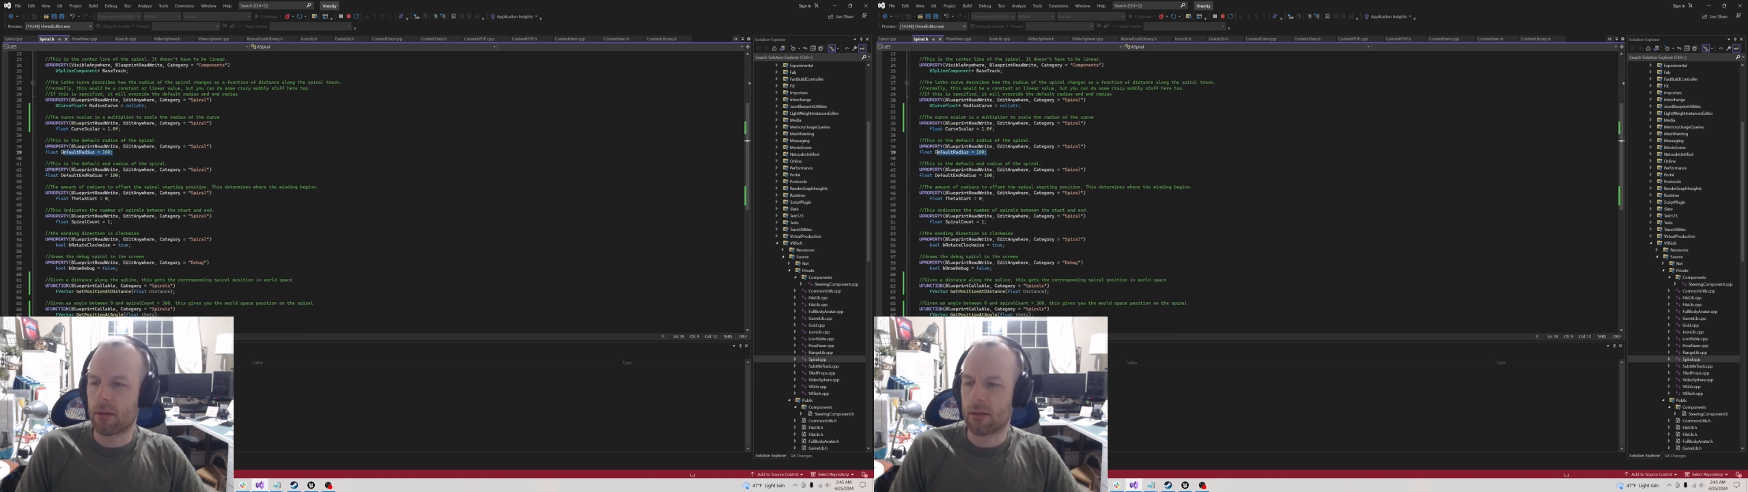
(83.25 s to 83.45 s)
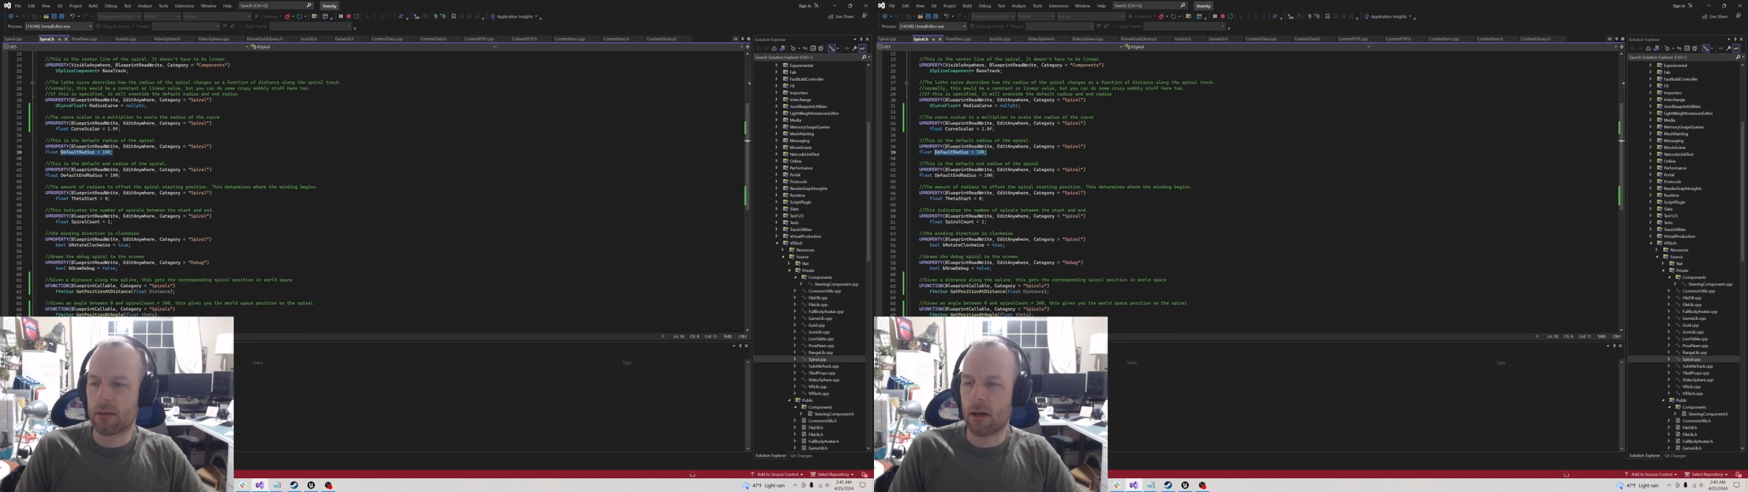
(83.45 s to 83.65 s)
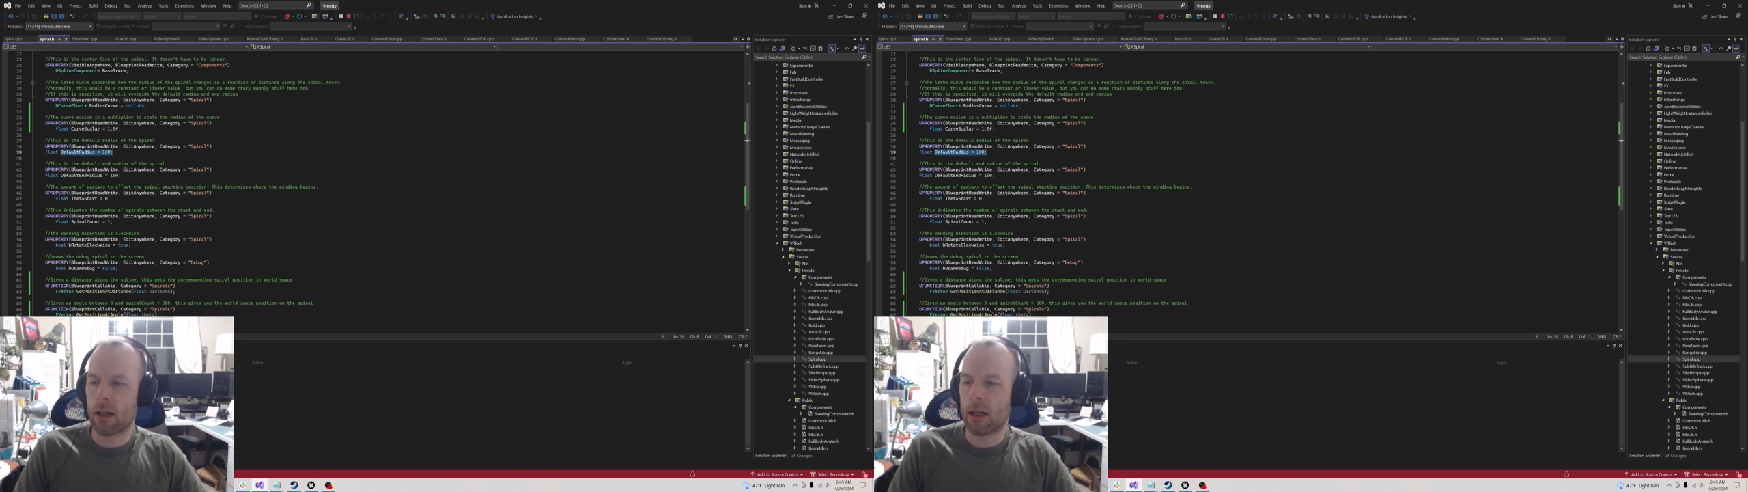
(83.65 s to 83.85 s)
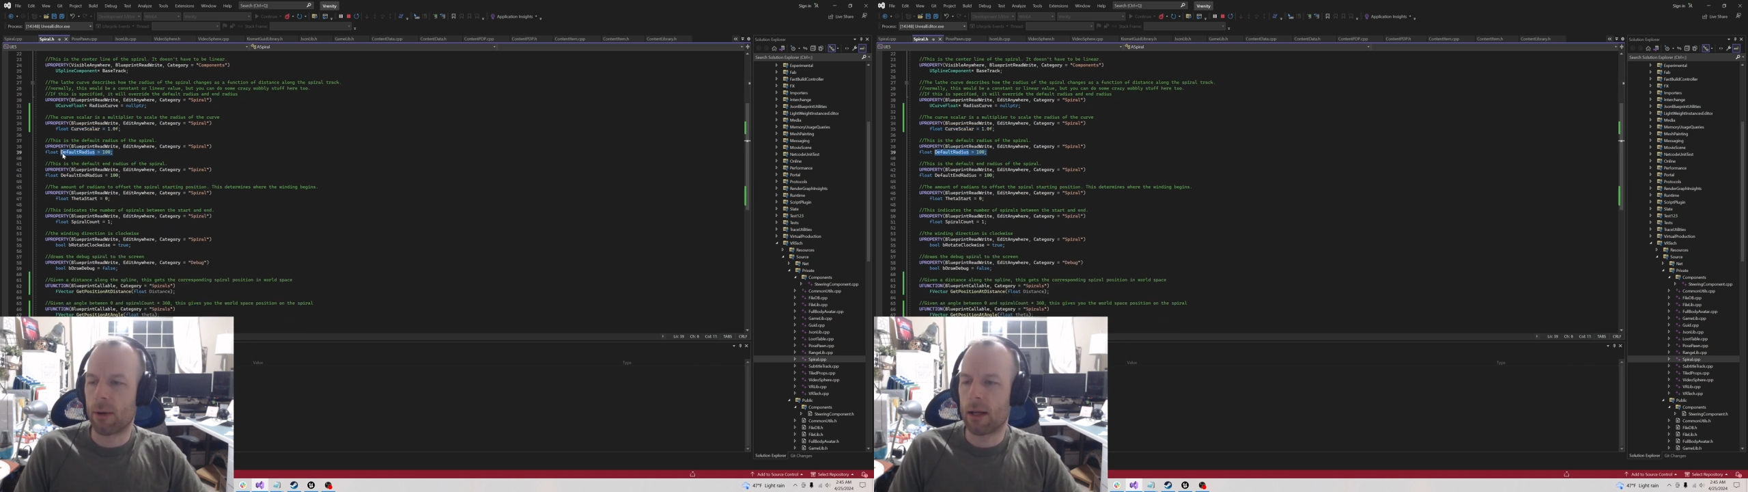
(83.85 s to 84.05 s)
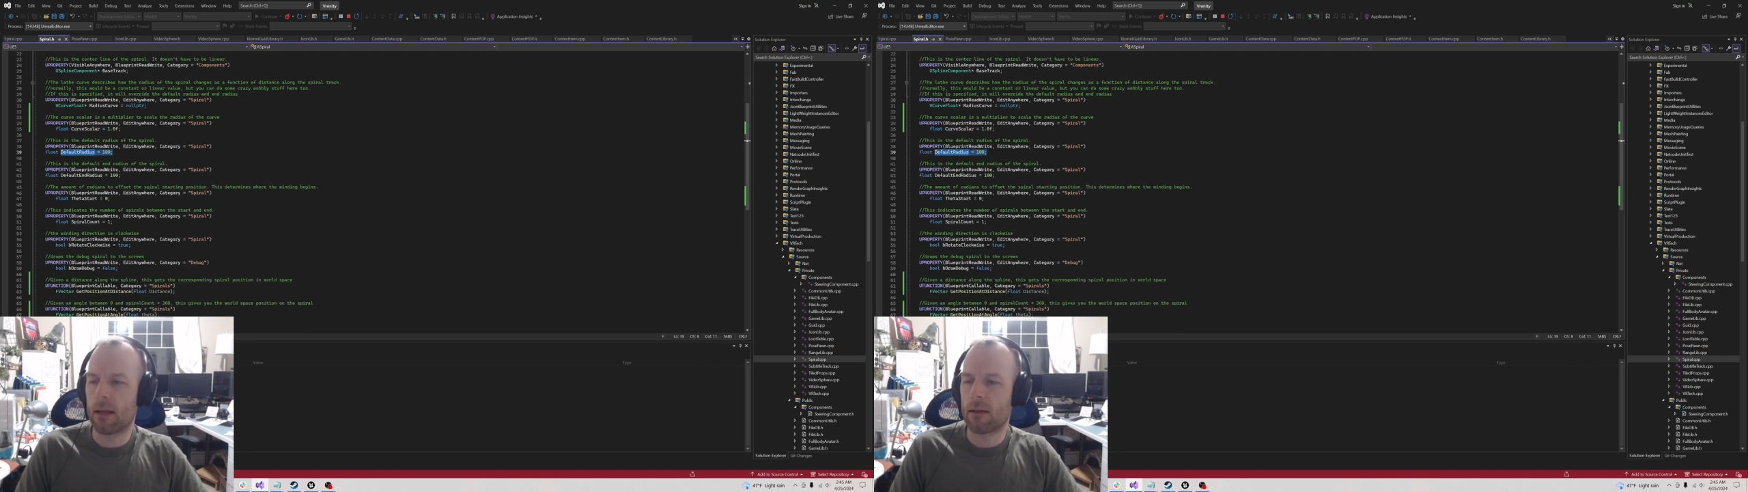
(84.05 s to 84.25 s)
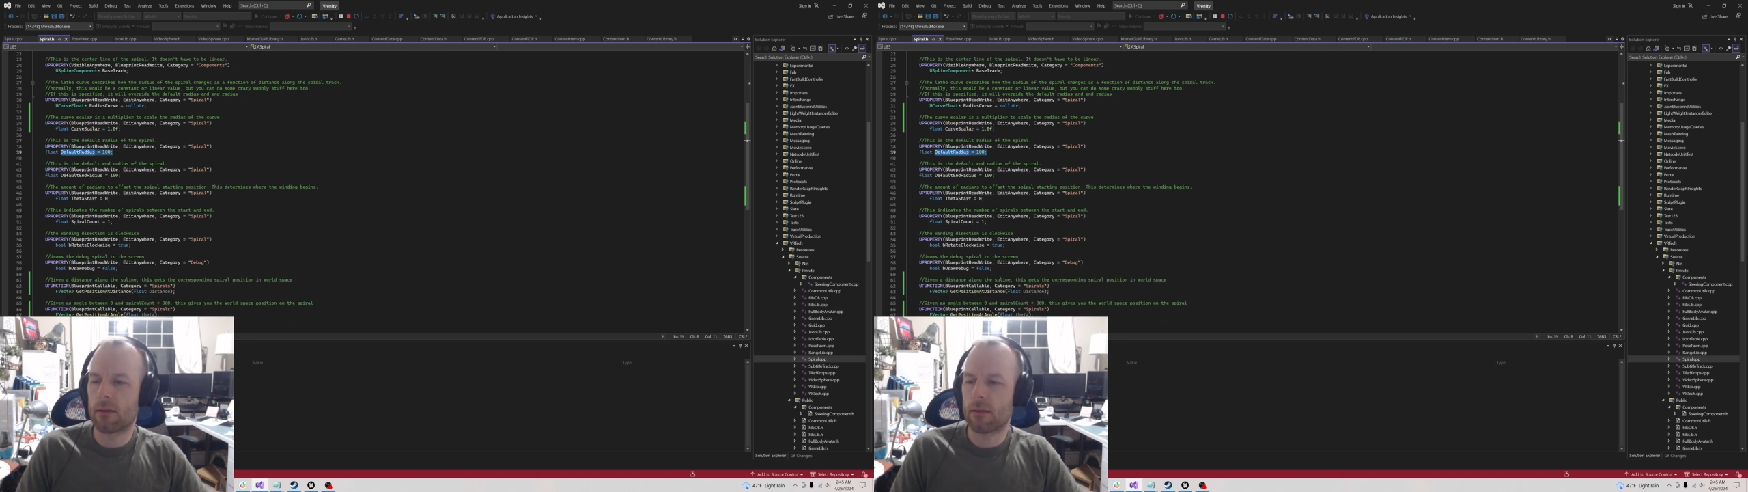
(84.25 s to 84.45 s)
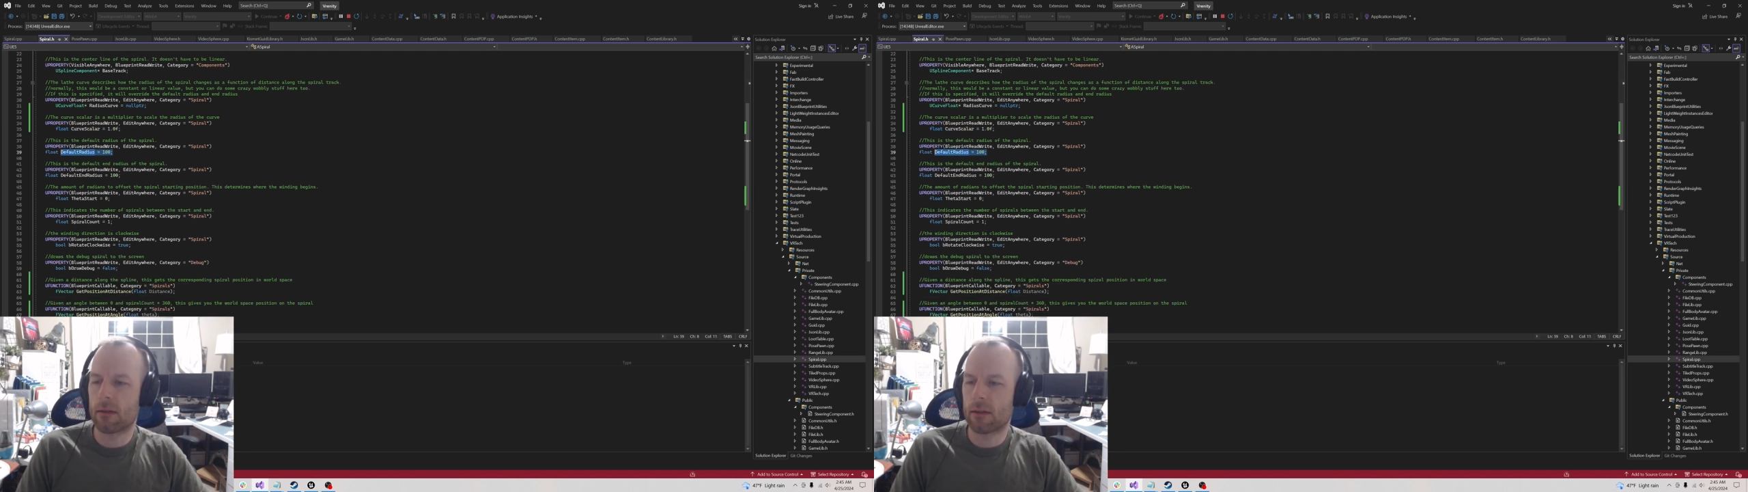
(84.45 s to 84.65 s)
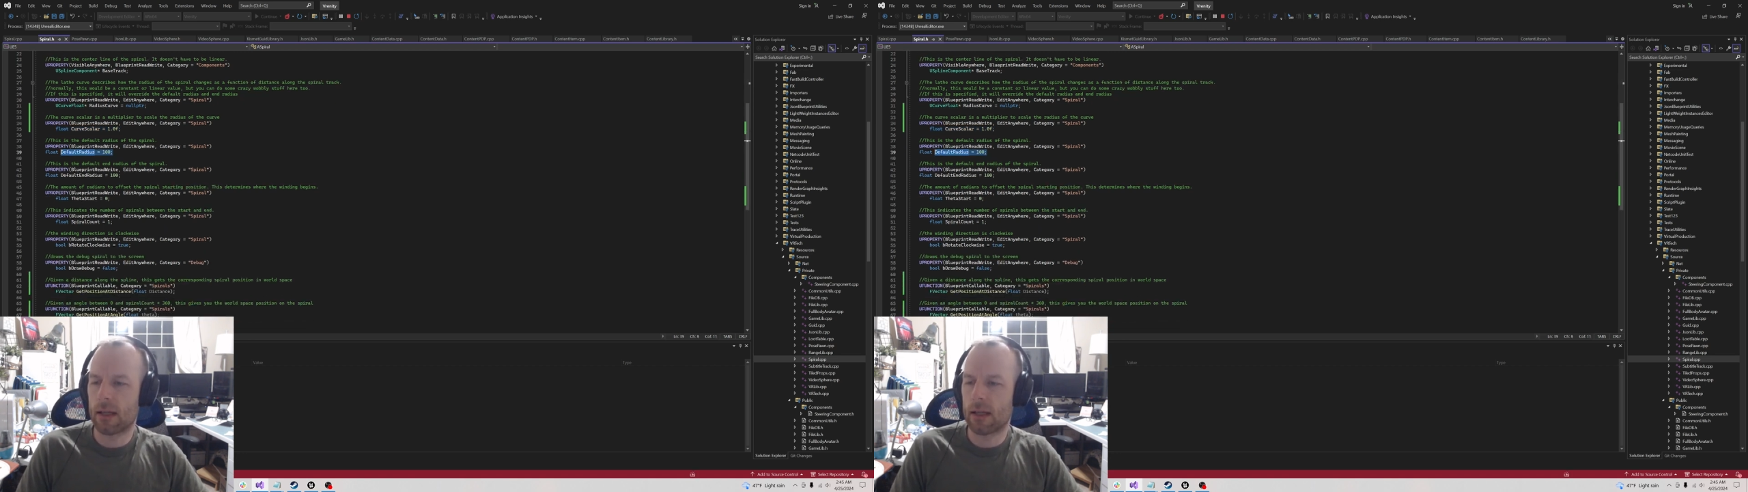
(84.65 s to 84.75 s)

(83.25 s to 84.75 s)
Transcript: starting radius